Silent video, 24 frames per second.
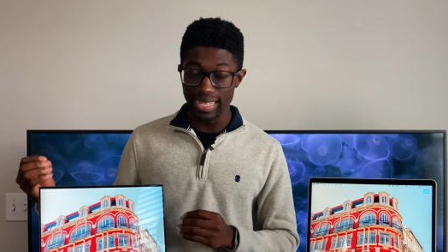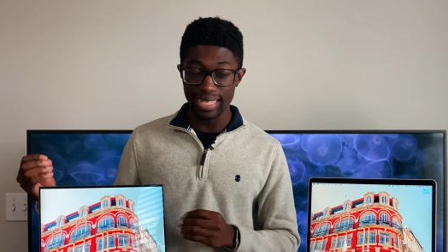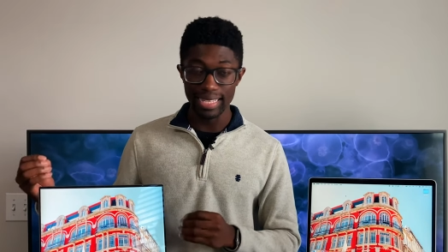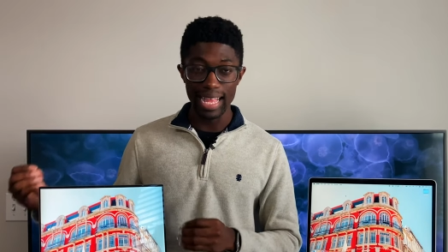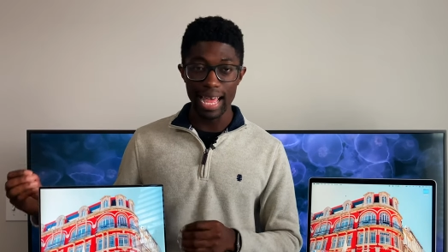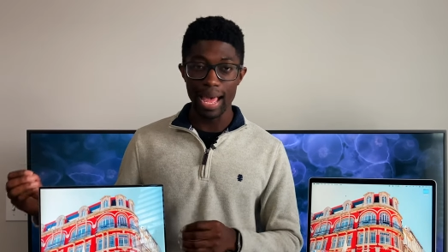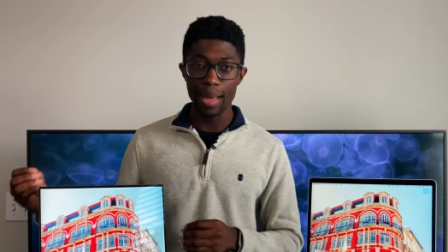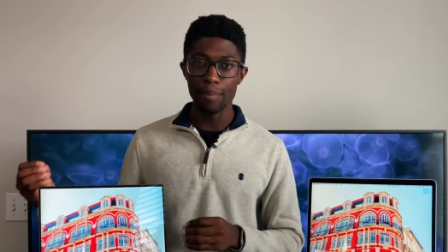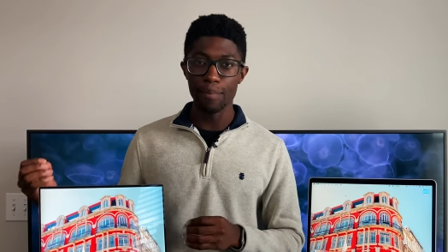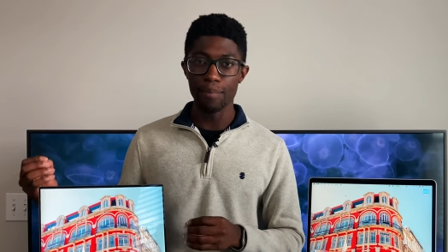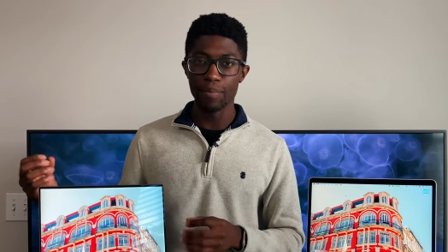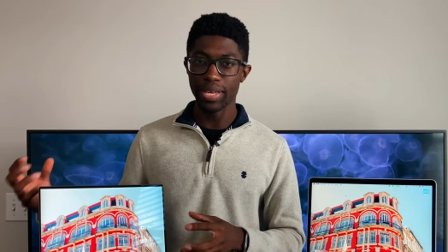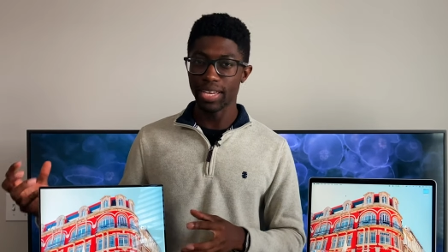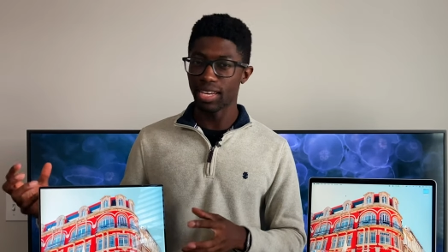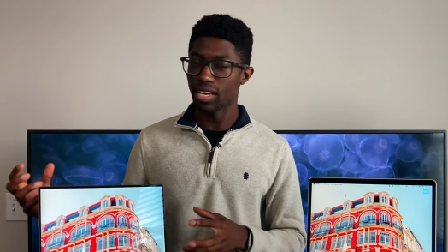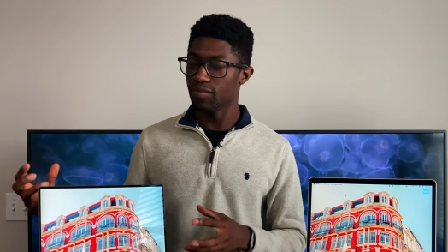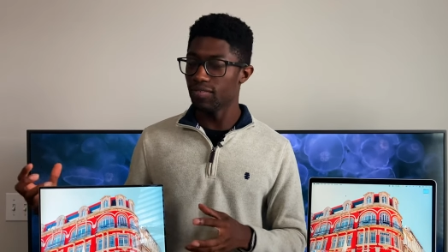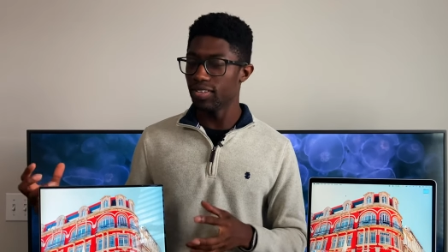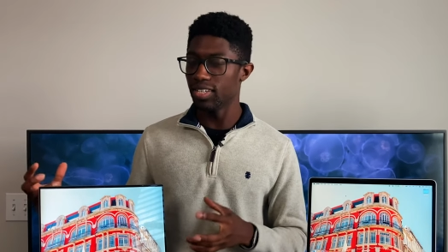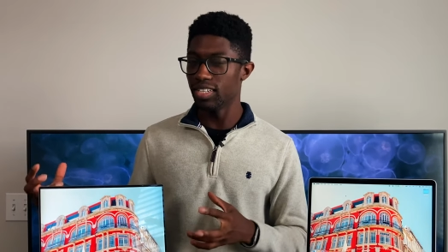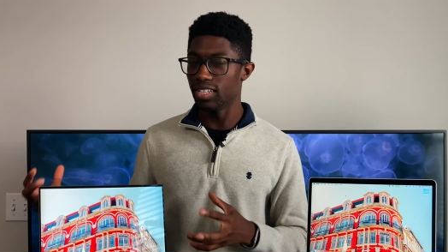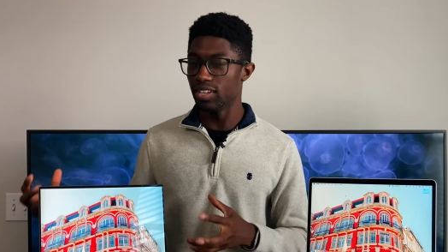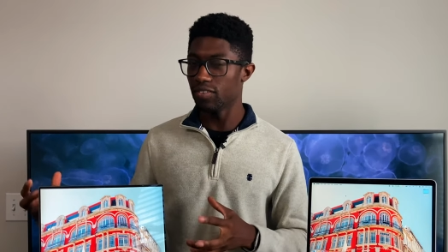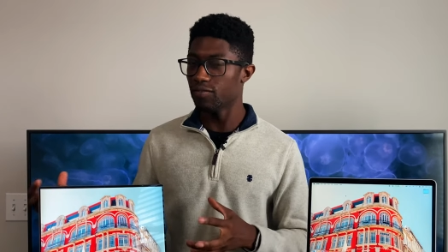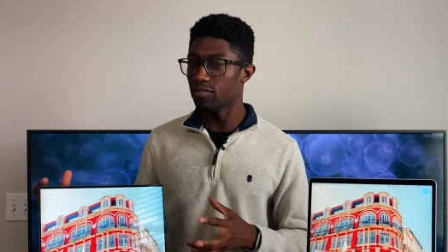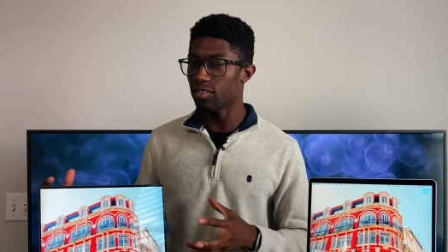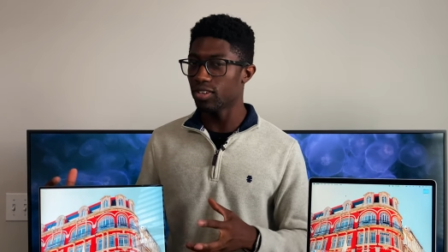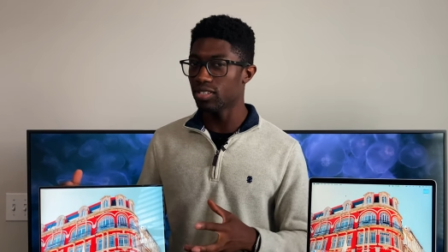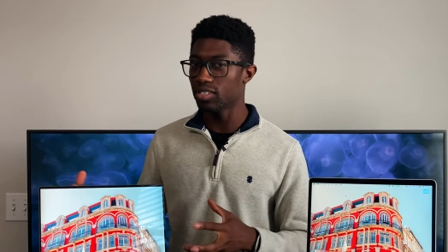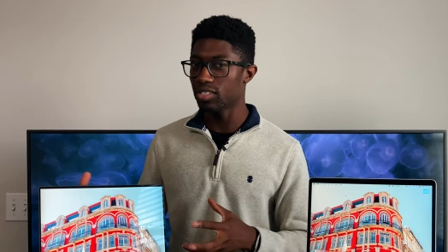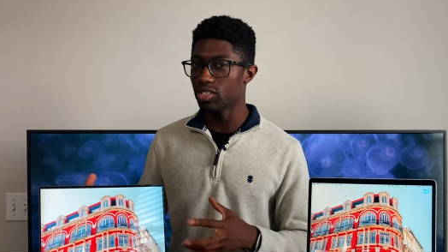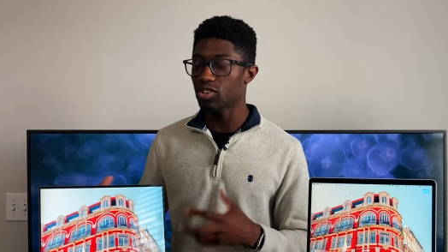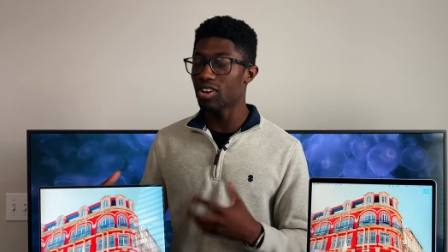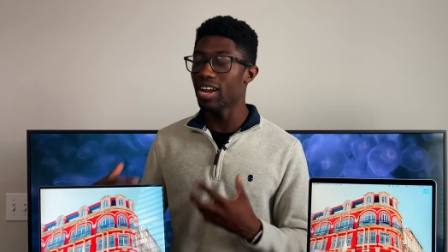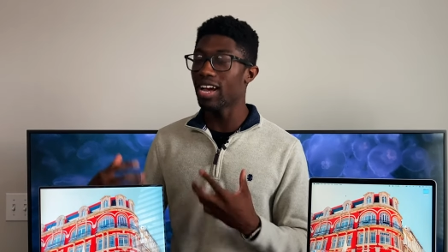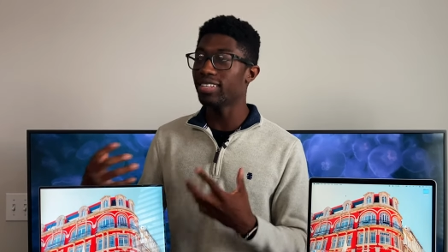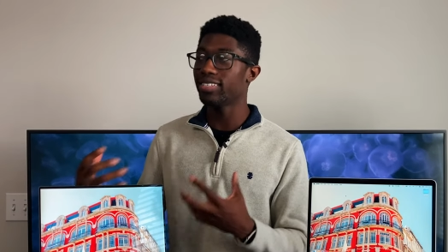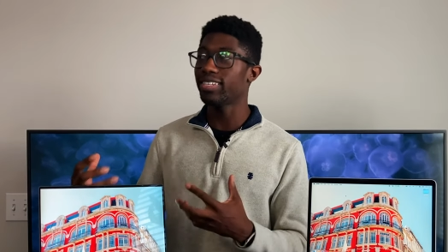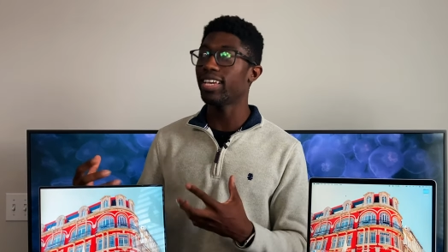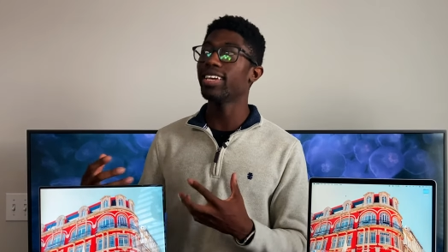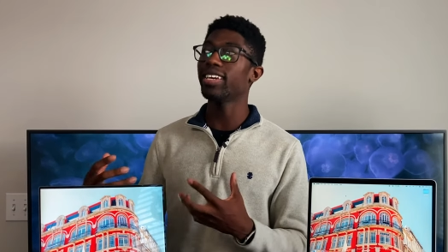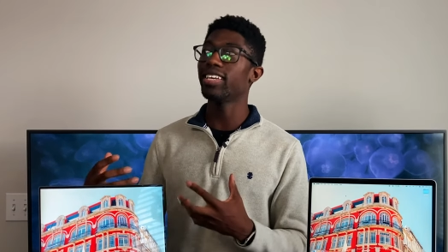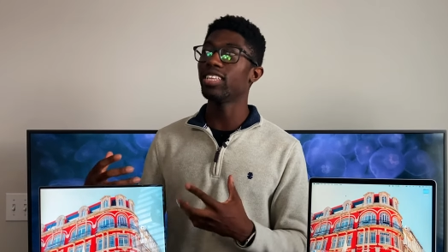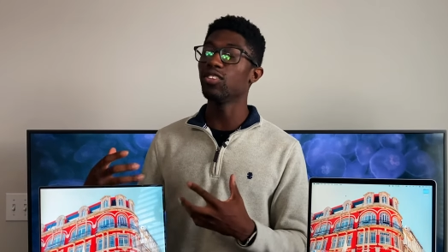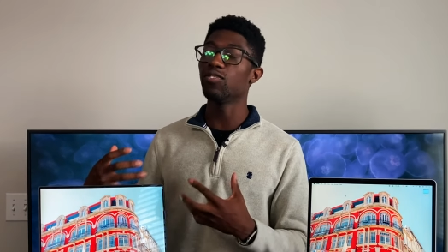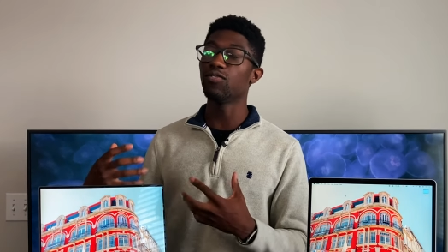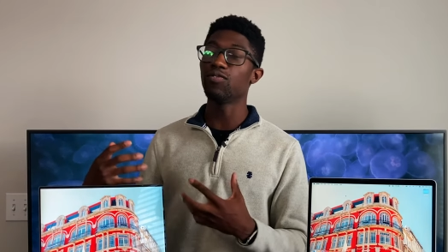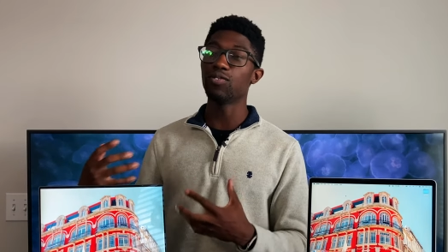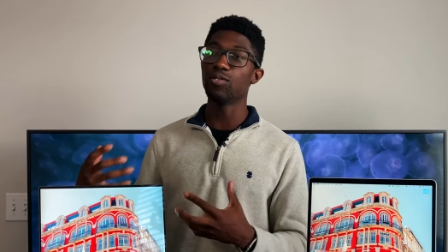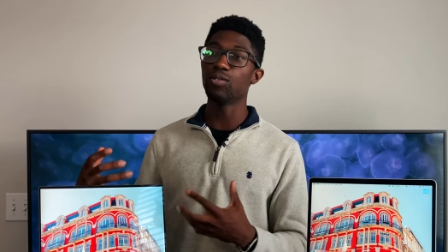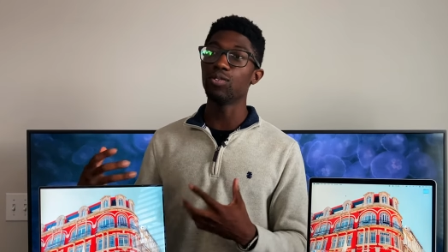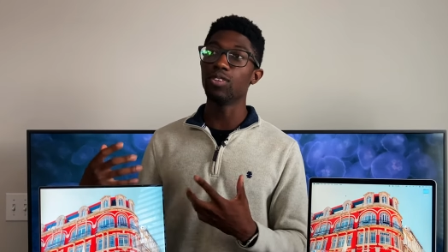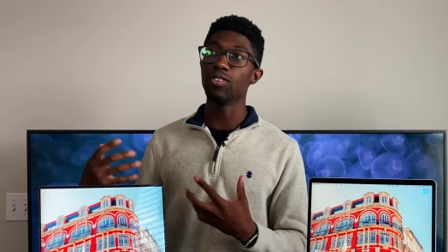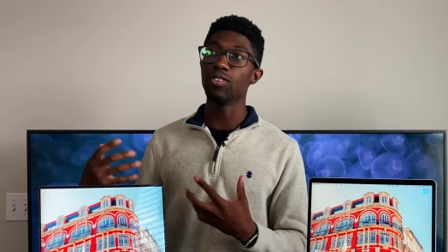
that big of a difference. You're not taking the full